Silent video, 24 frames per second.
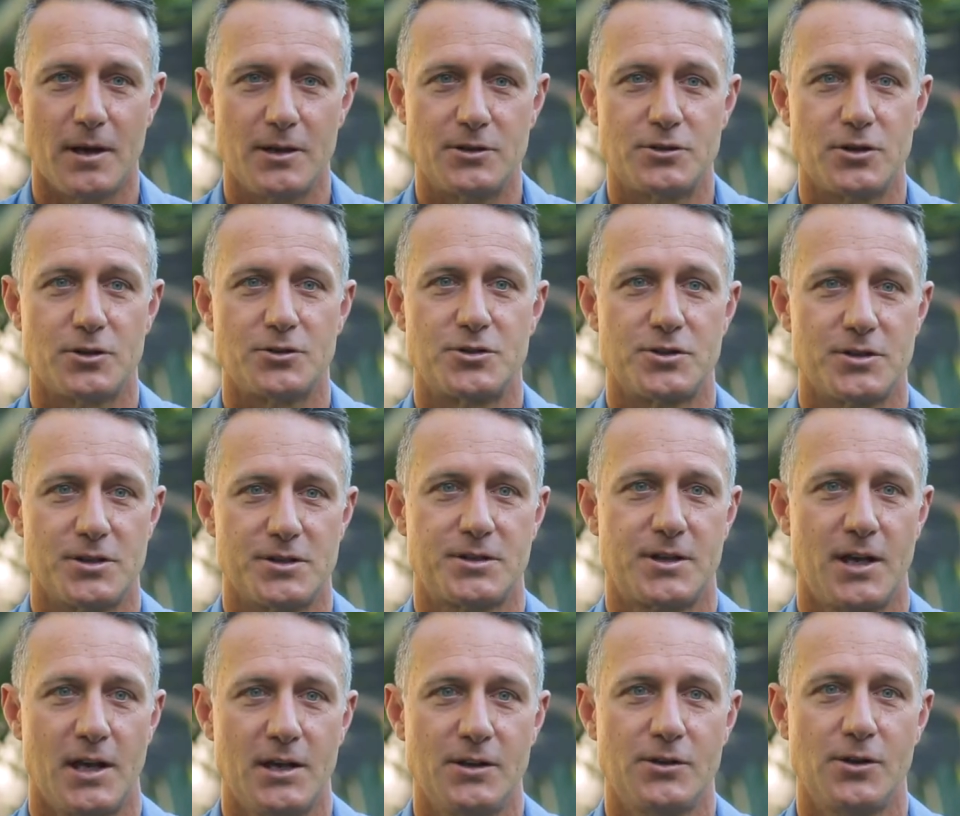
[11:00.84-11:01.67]
exogenous
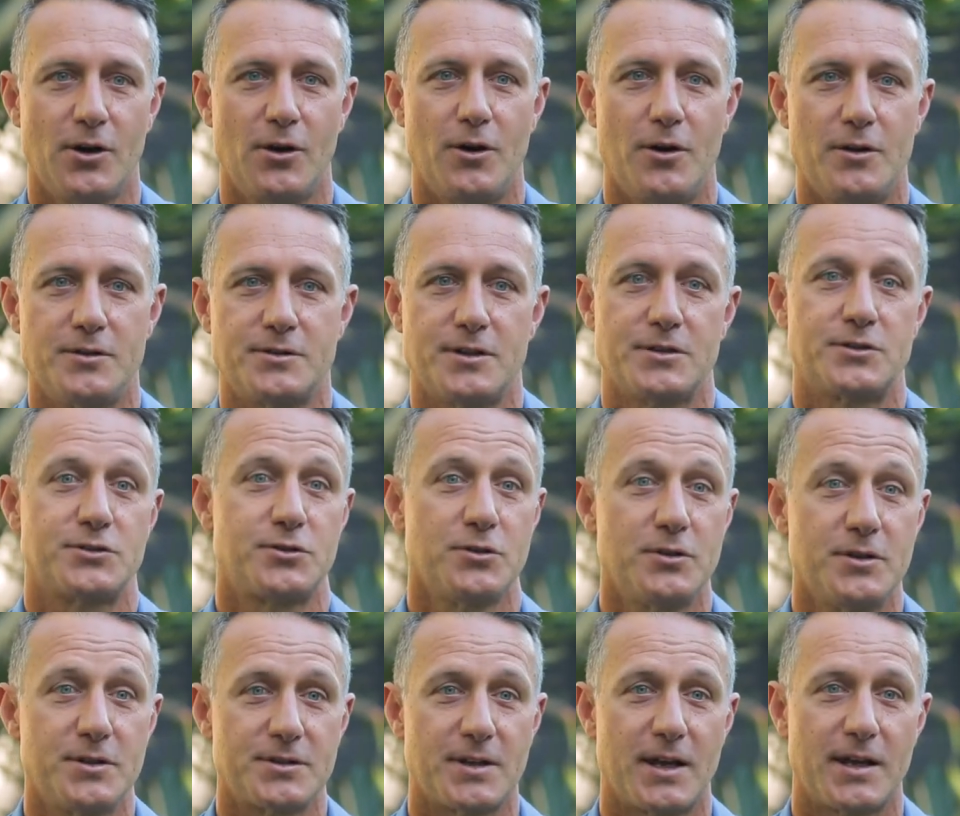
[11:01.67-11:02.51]
ketones as
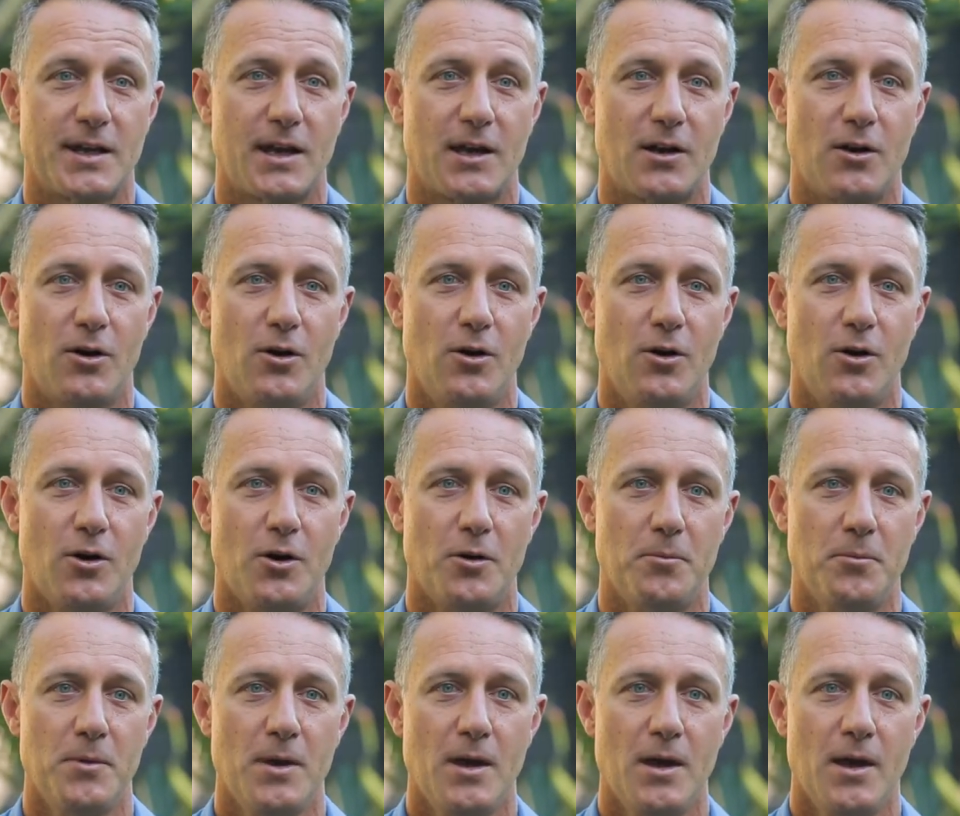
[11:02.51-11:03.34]
soon as they get
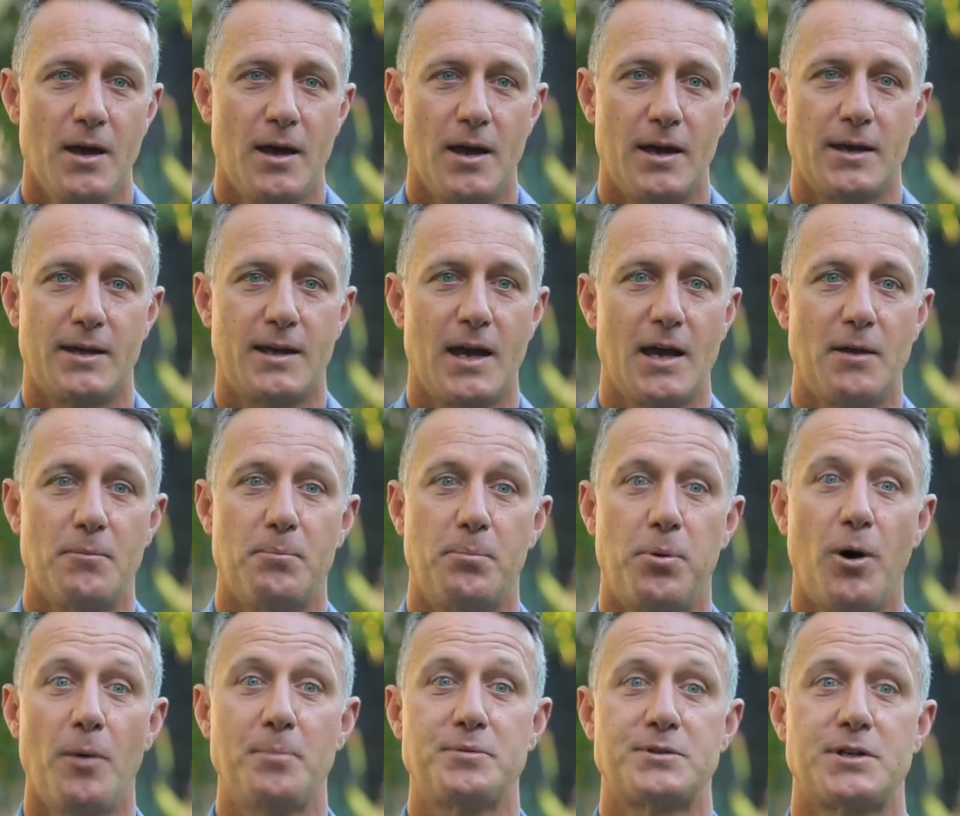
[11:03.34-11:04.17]
home again
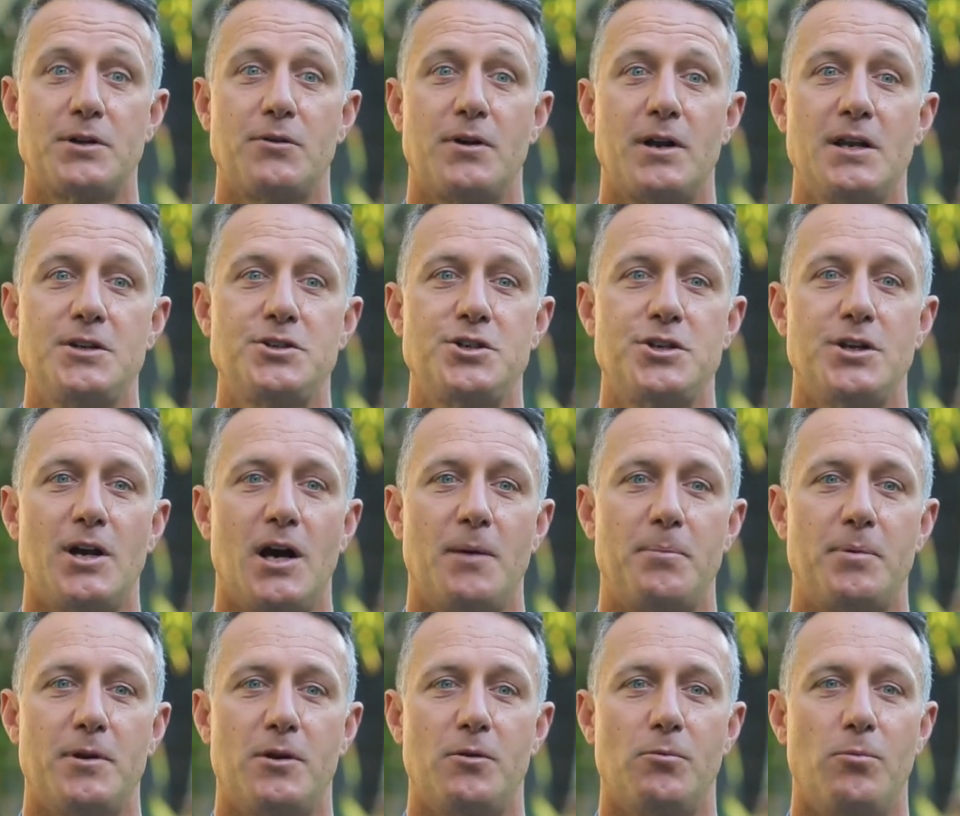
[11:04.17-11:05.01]
pops their energy
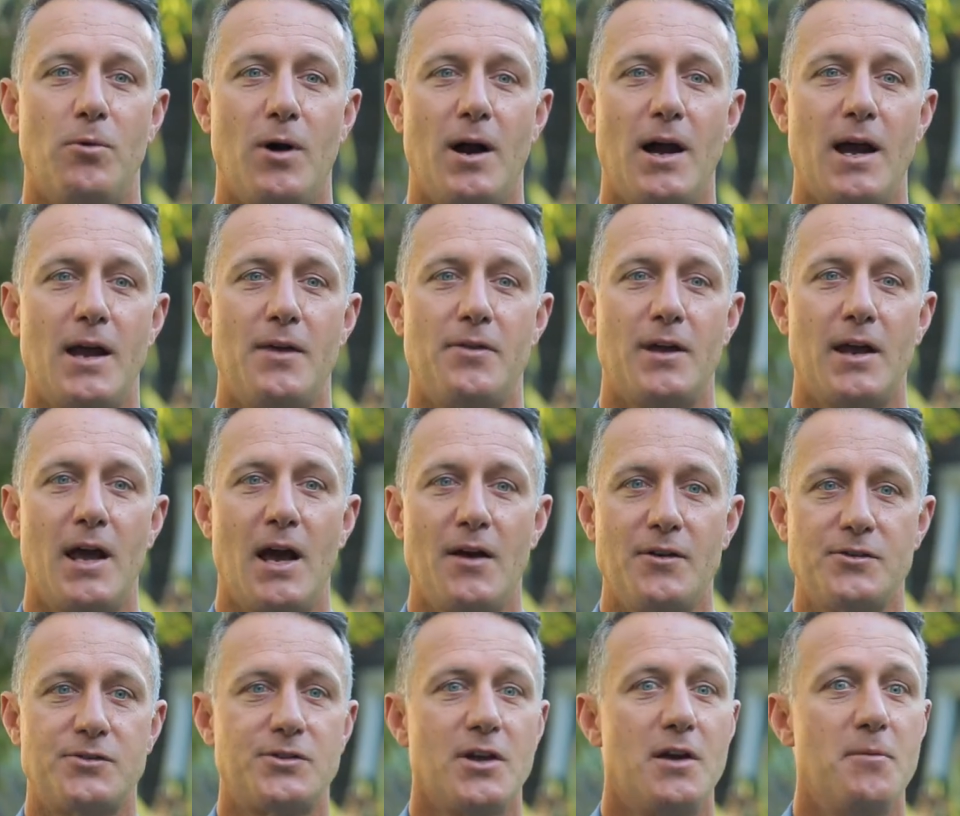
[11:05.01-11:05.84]
up in a way that
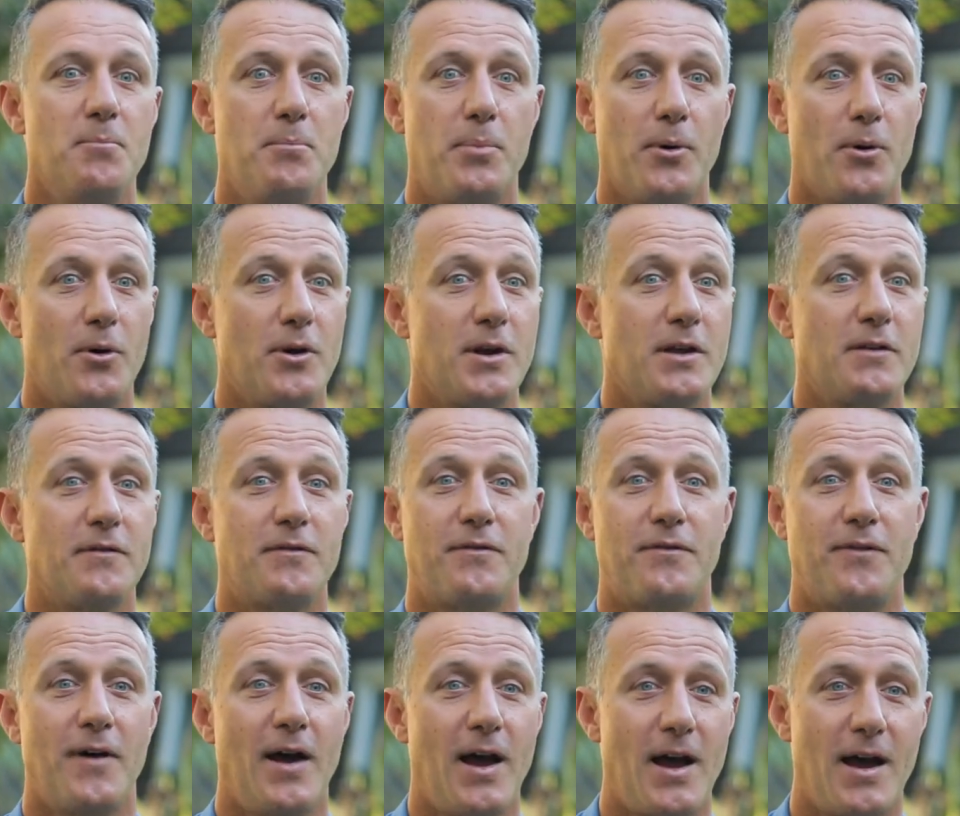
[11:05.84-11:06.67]
has them burning
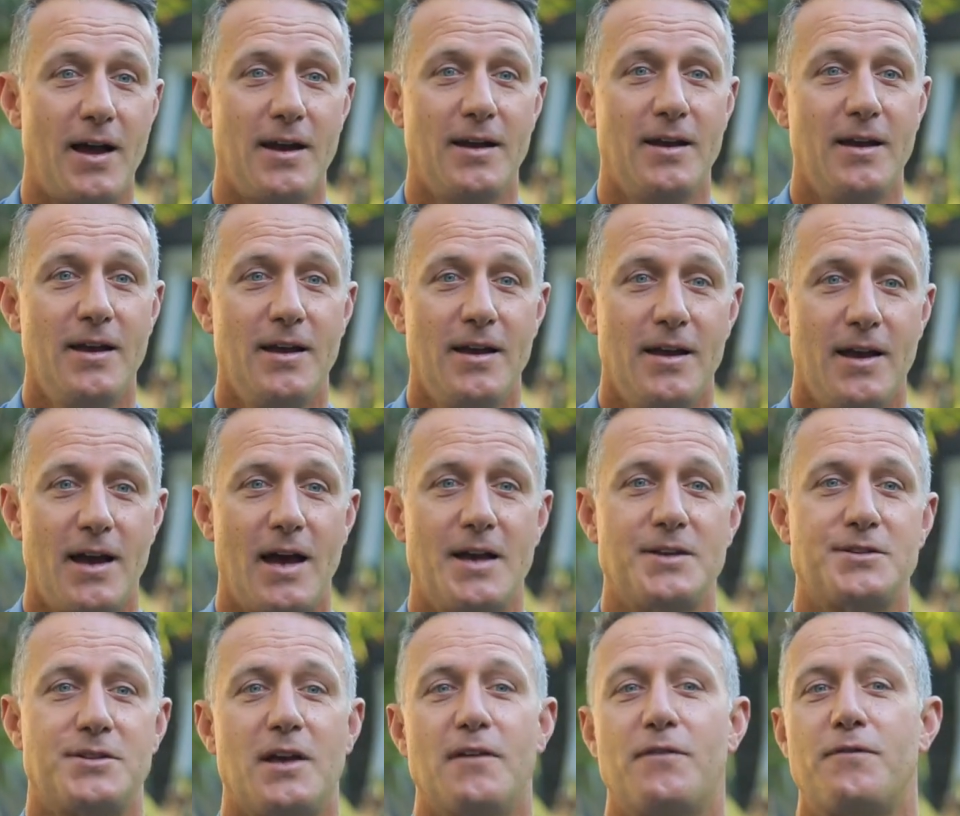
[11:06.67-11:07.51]
fat
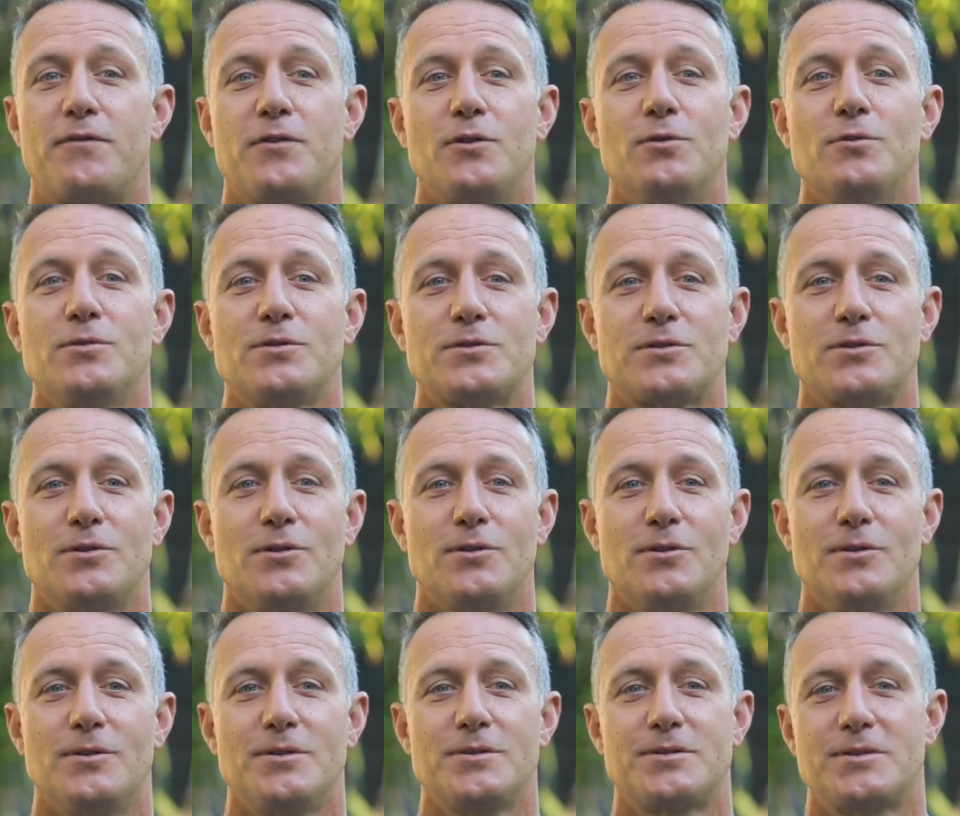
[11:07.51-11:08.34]
as their fuel
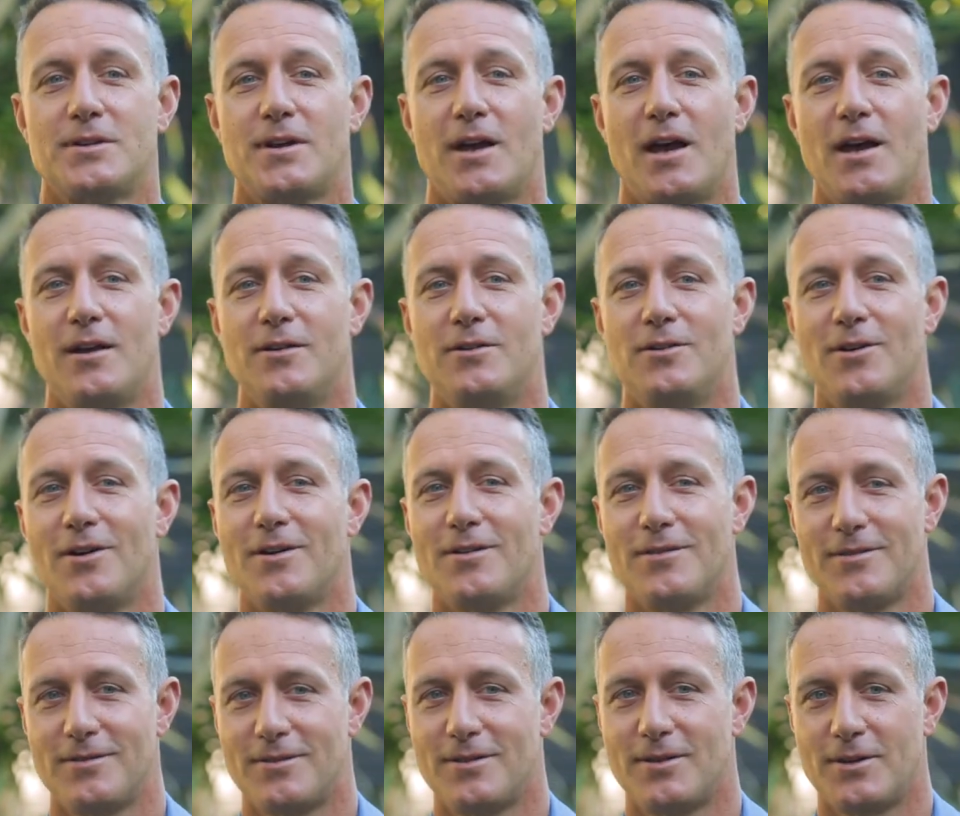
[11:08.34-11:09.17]
source and
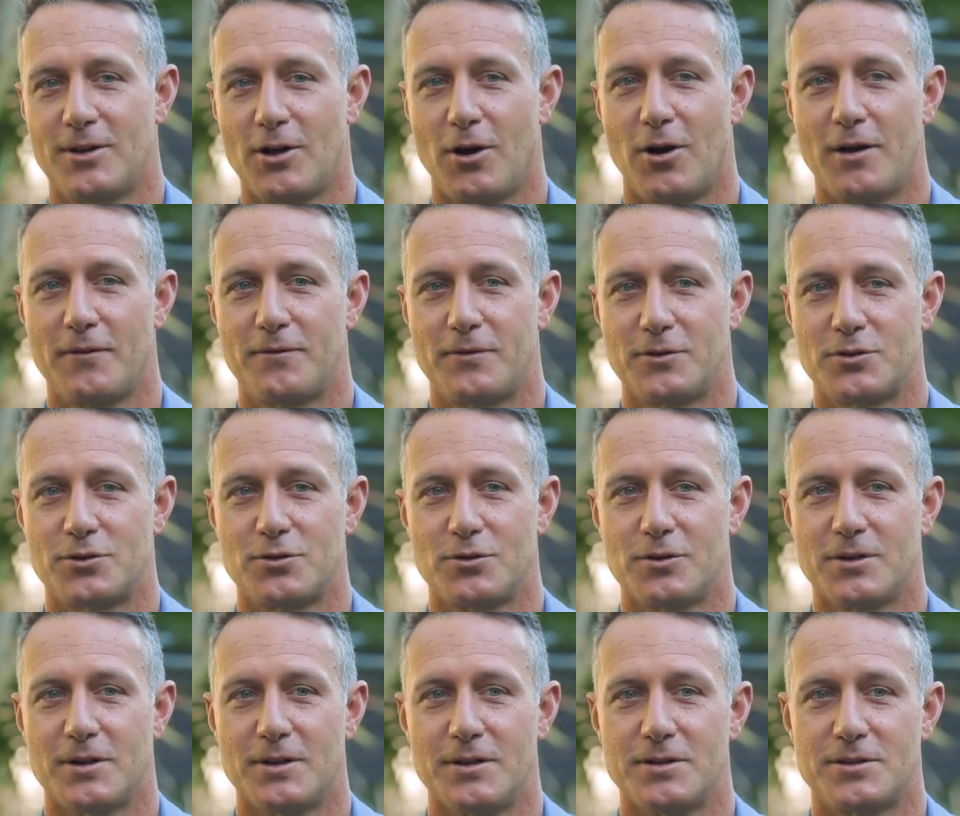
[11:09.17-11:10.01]
not going for
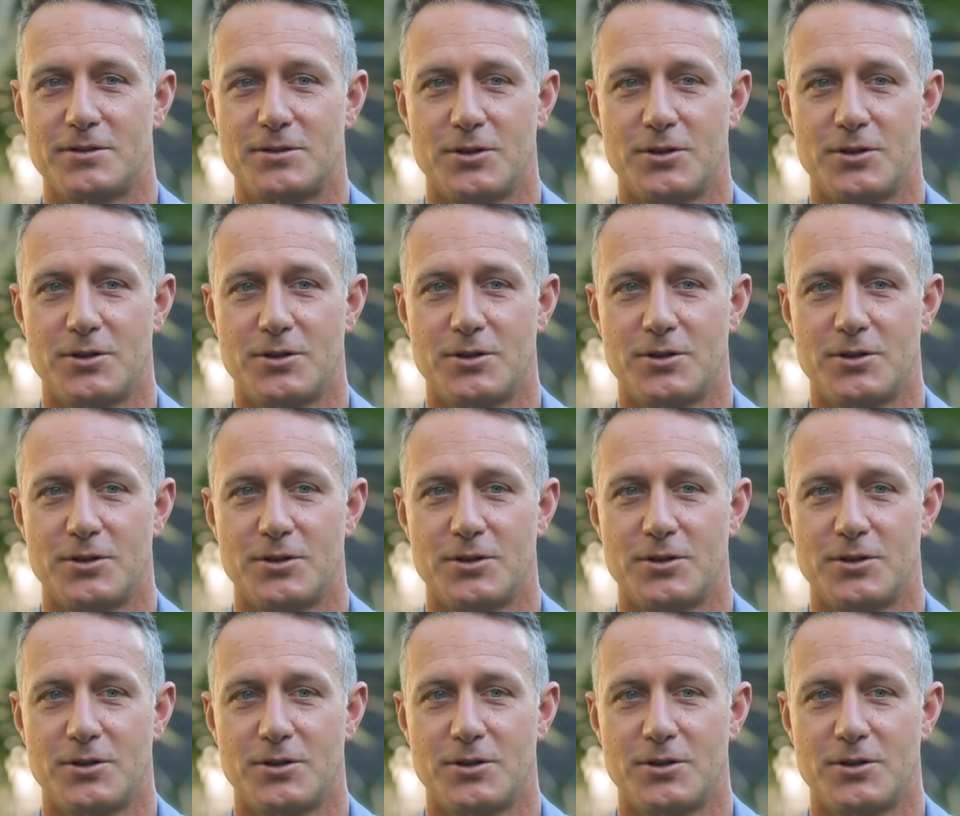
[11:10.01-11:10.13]
sugars.